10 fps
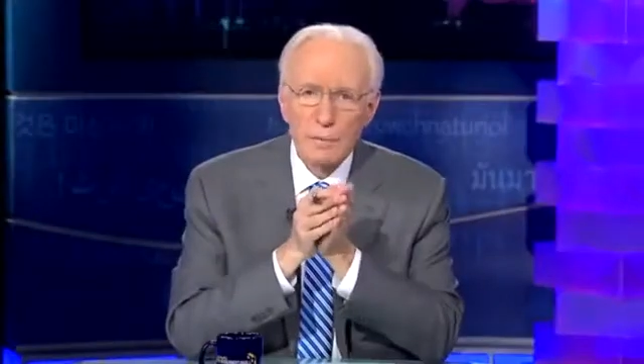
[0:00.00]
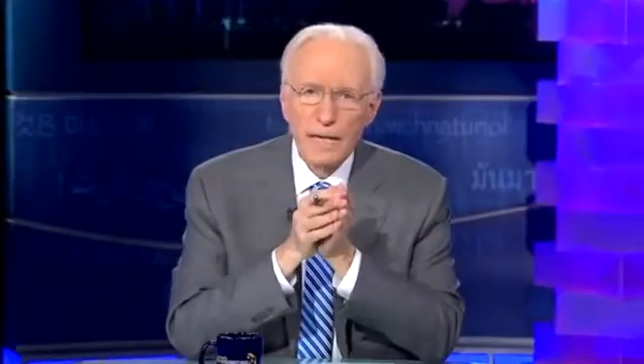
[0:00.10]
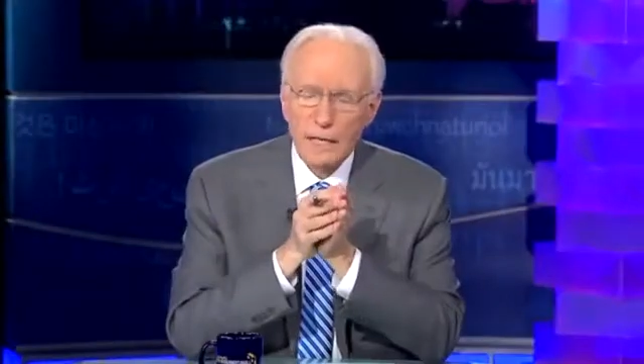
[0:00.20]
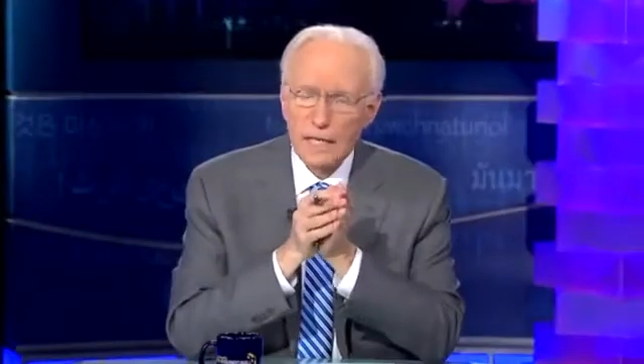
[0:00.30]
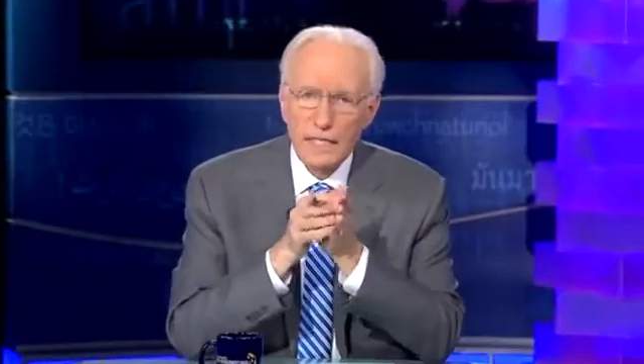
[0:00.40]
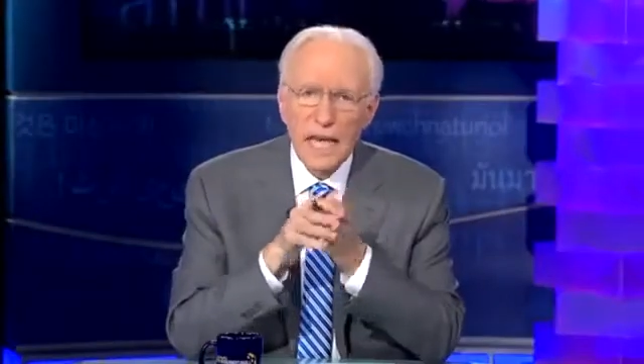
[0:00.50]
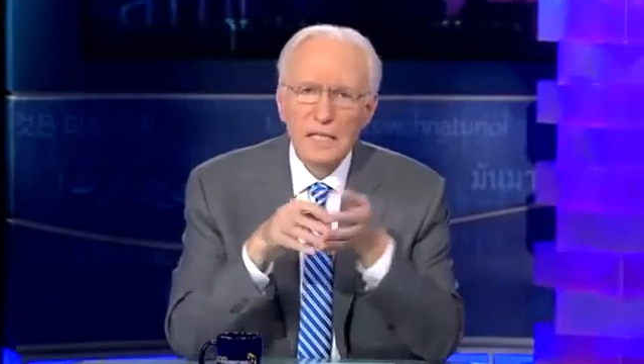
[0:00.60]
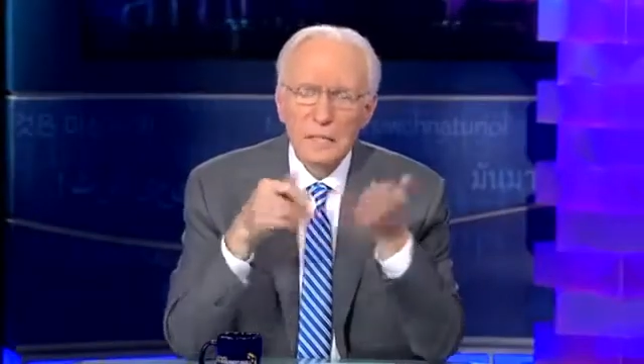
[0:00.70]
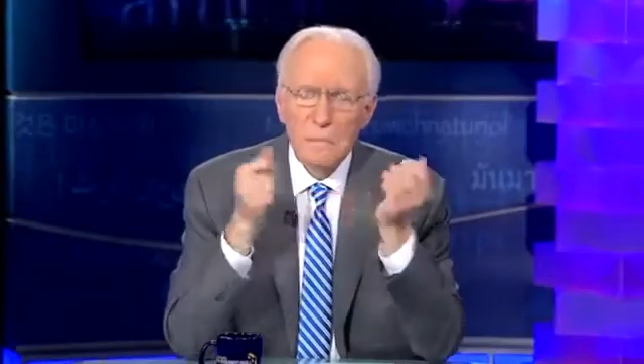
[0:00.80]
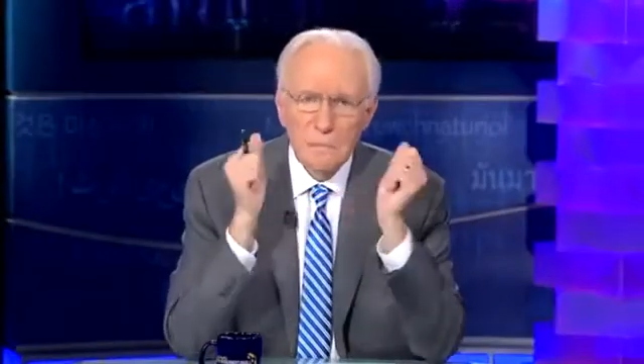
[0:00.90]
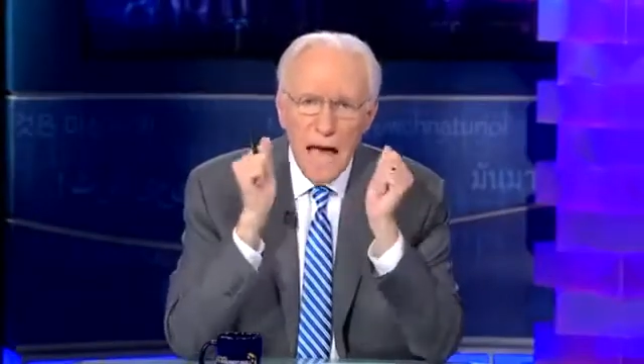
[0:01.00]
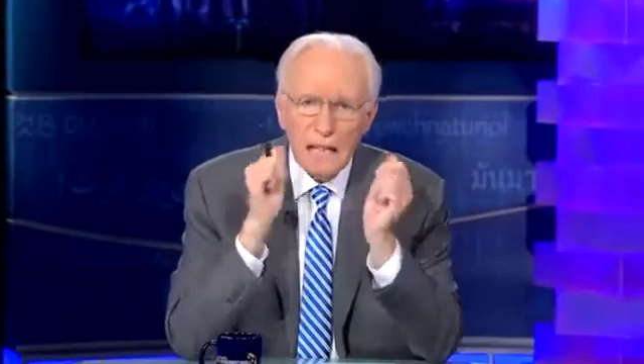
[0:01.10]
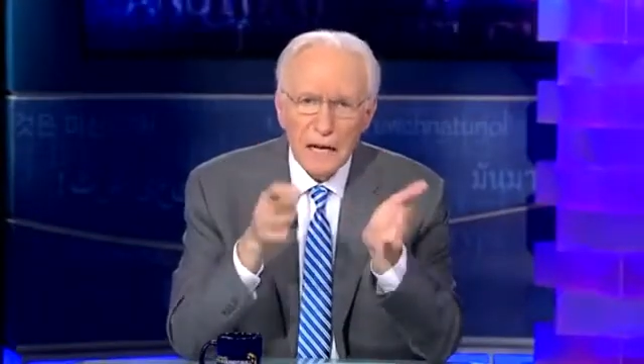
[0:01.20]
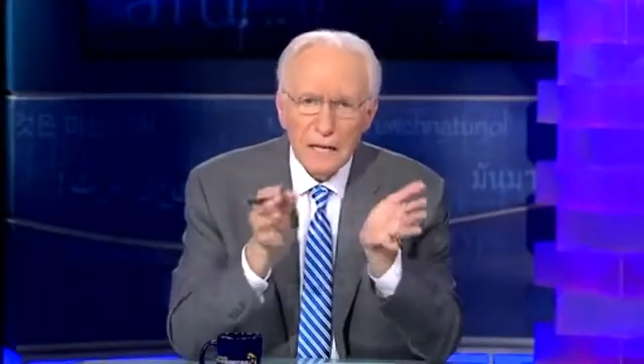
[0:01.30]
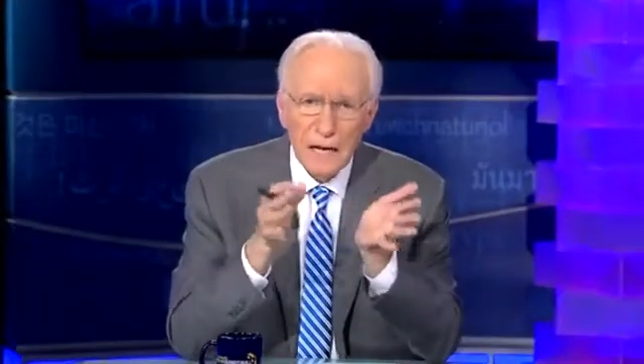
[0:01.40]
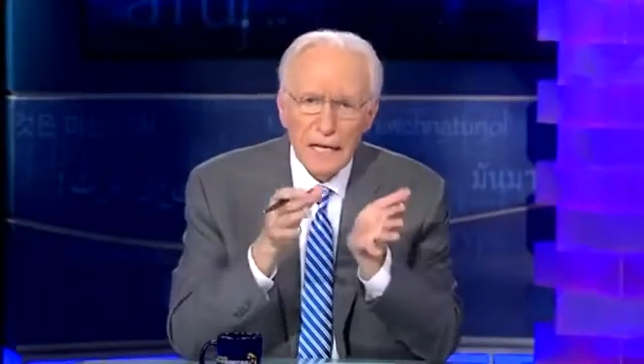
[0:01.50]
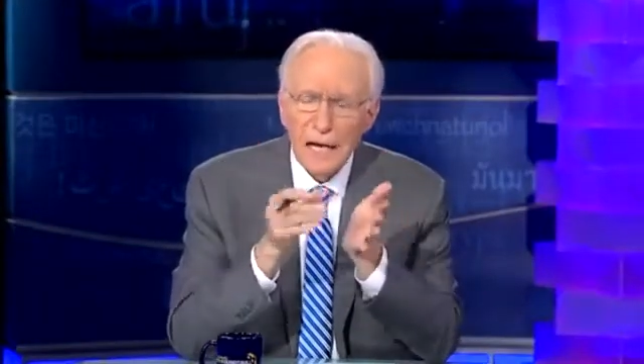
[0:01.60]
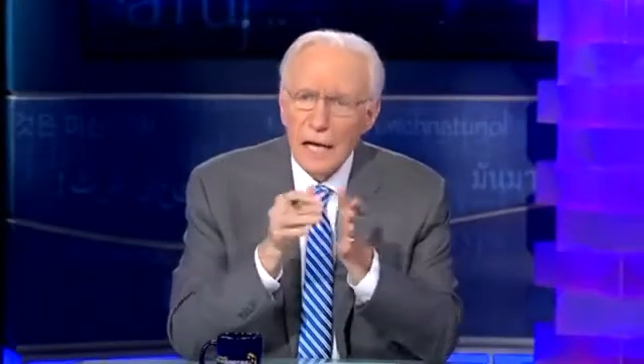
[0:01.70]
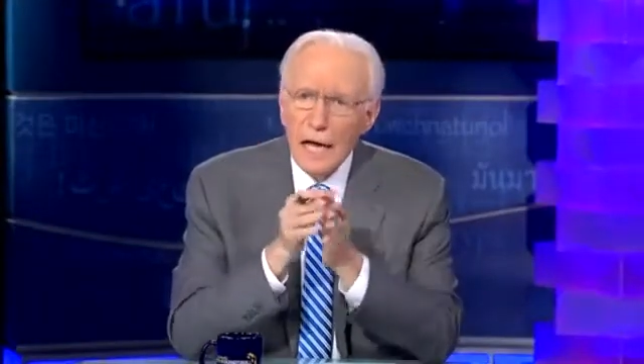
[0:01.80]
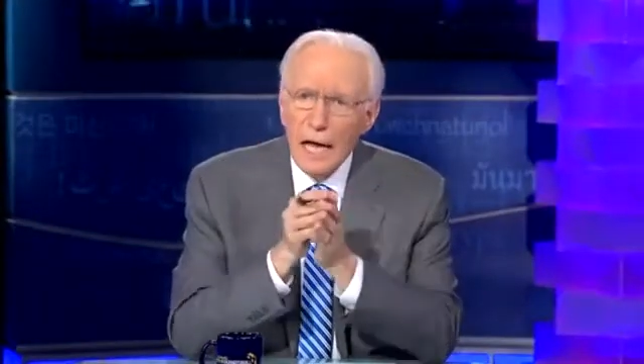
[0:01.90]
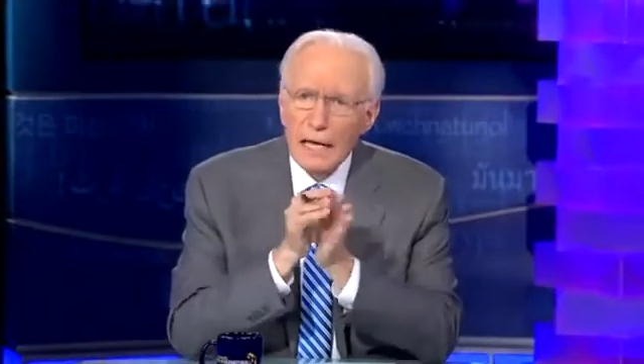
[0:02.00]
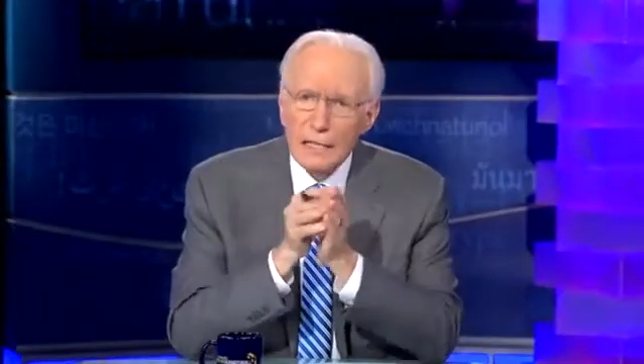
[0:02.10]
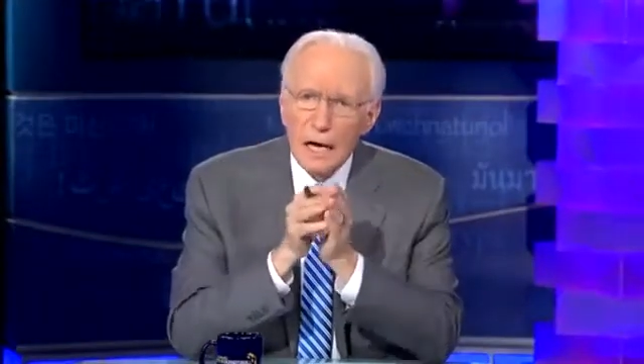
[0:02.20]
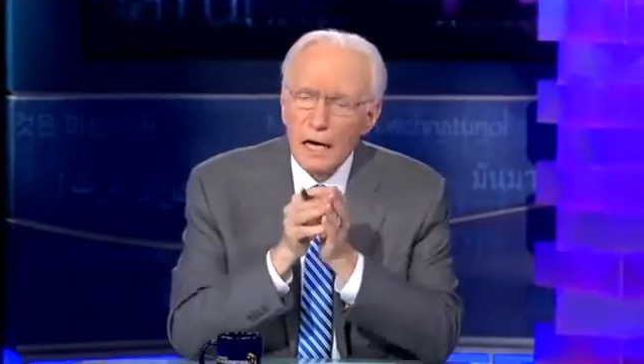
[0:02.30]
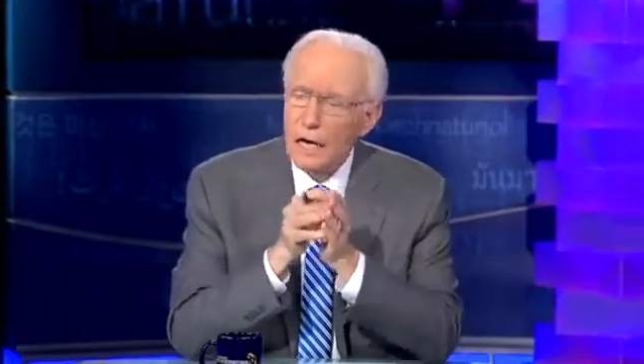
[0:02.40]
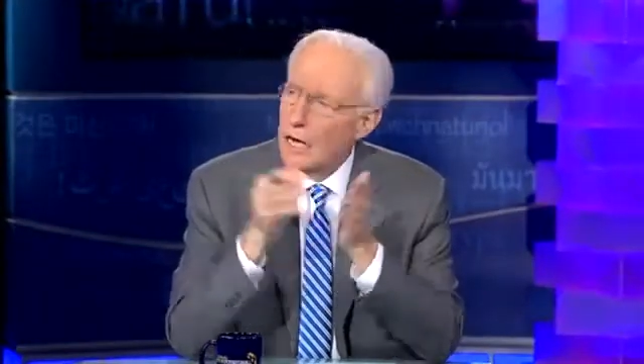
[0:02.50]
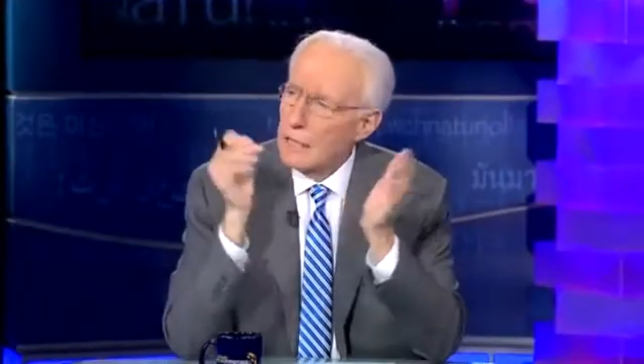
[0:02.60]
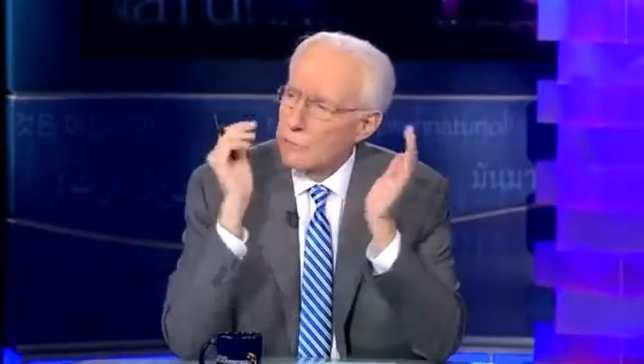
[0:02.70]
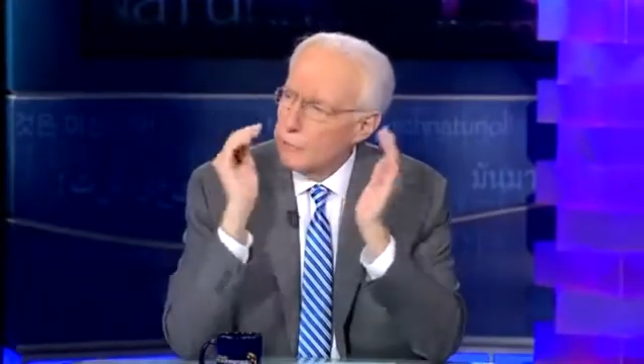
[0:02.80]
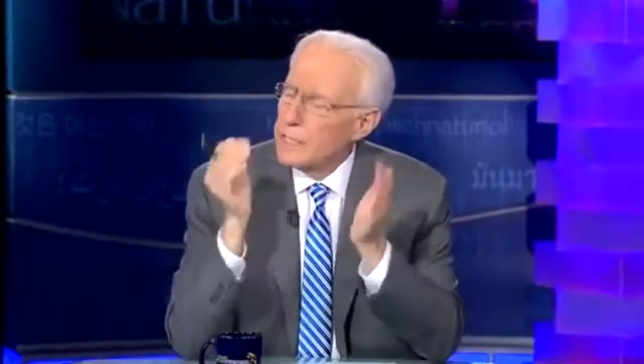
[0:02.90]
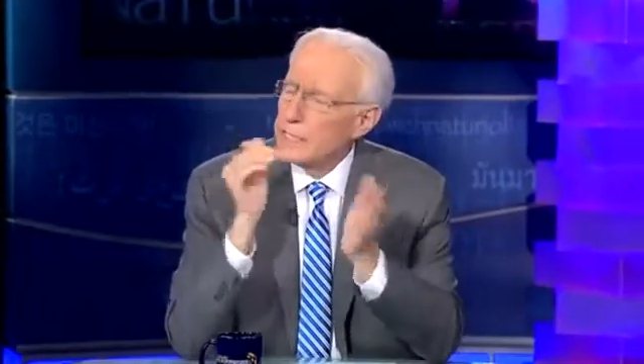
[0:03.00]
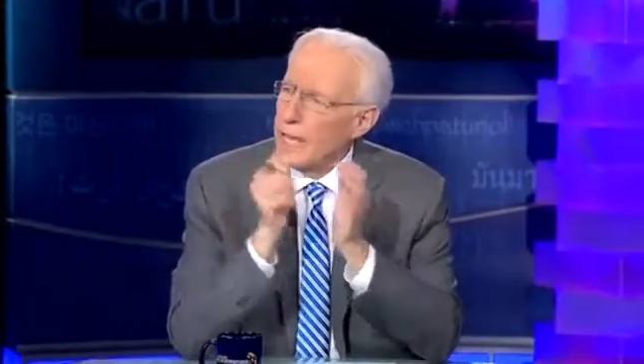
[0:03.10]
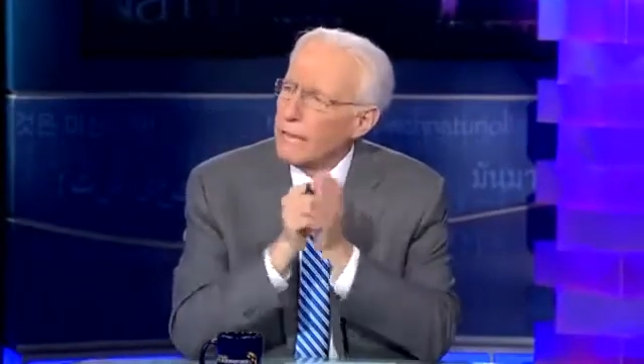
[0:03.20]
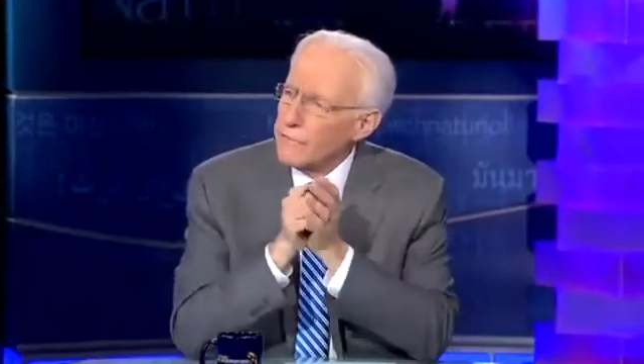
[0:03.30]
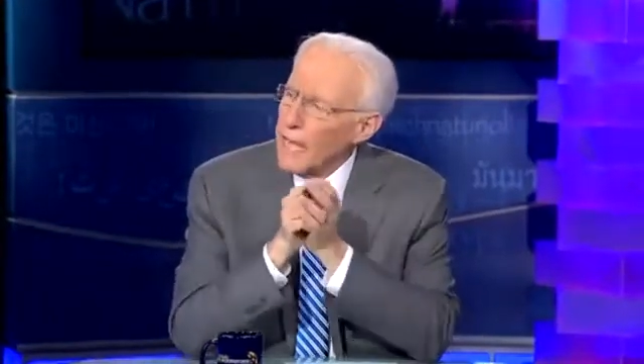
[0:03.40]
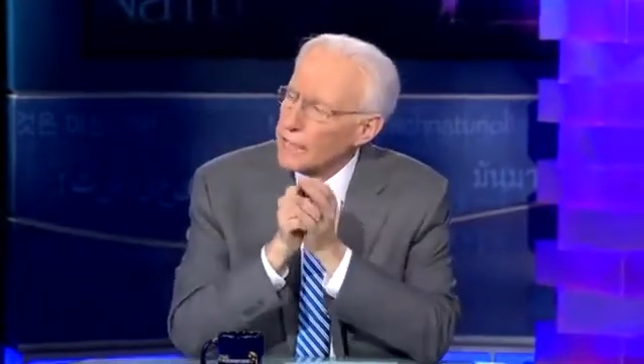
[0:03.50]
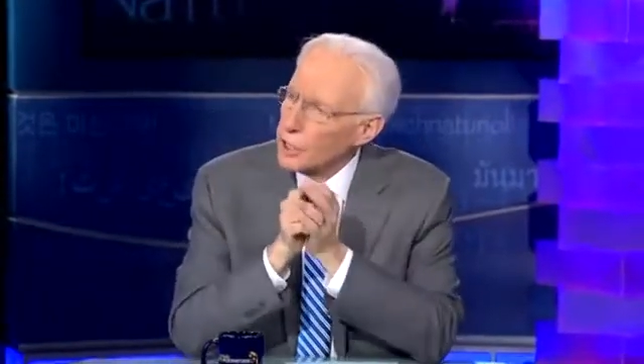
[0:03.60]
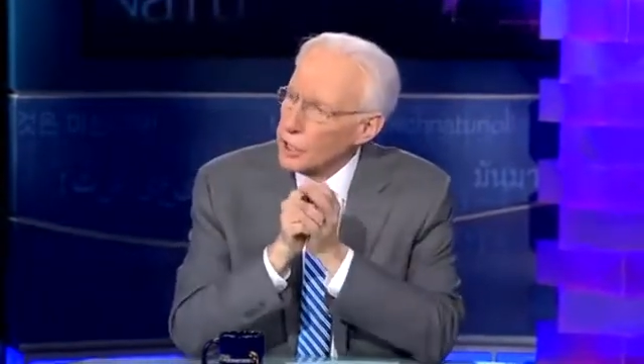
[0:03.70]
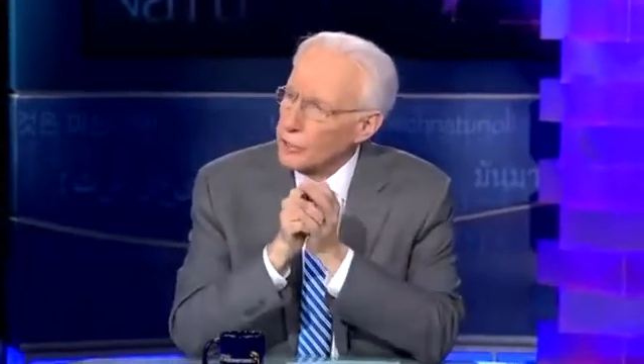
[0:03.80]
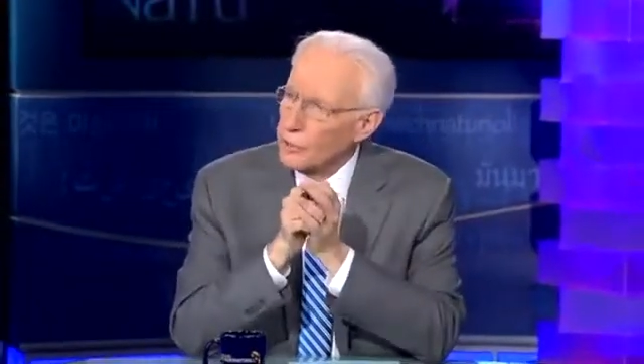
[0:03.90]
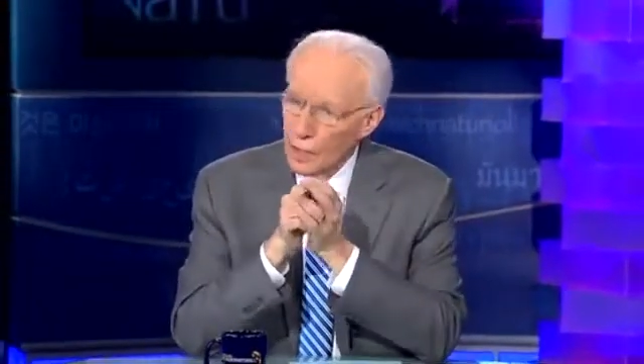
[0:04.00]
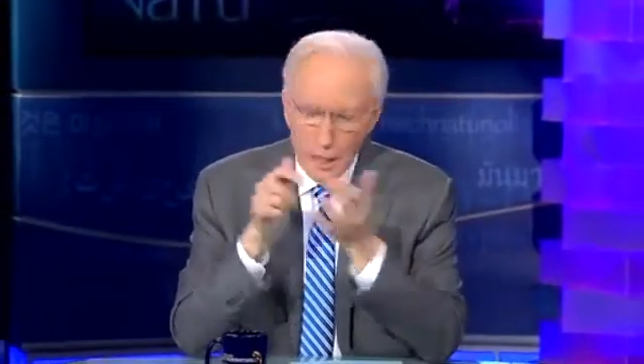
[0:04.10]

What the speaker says: about the Saint Malachi. And Chris, I have to ask you,